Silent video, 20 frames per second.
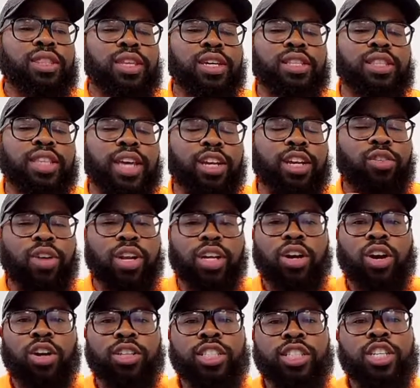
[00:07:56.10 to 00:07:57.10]
think that
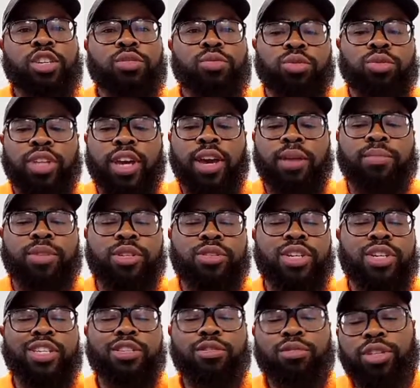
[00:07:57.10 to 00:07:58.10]
credit cards equal debt, but
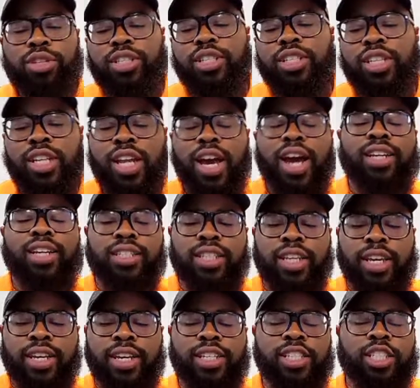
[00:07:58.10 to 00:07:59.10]
you can use it to get out
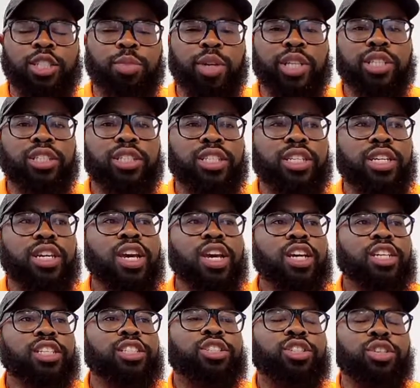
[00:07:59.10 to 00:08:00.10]
of debt, especially
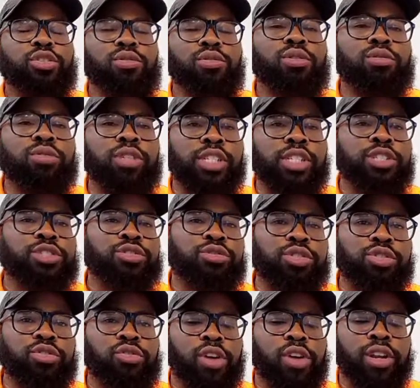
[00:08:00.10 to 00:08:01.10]
zero
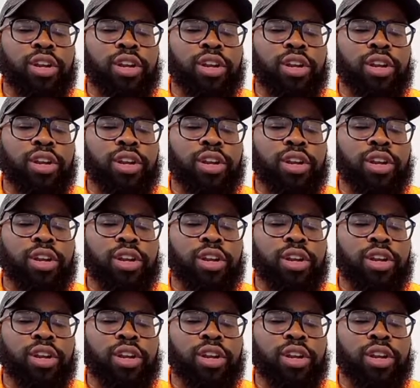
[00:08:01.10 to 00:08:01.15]
interest